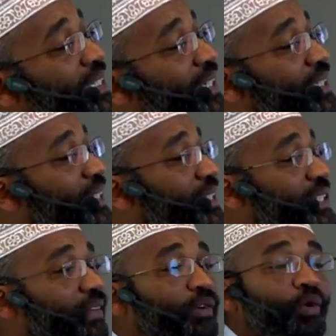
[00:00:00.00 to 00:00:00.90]
6 and
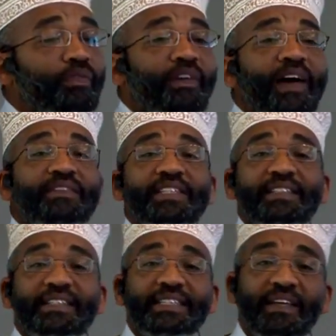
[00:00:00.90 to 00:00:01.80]
7 or 5,
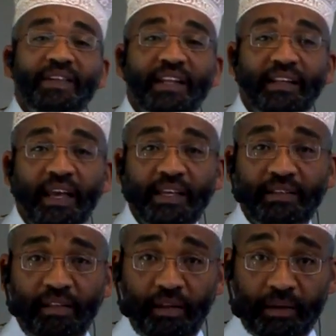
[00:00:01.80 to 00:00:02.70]
6 and 7 and
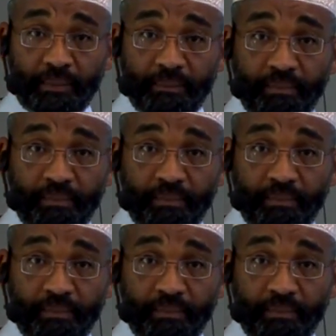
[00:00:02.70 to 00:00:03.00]
8 there.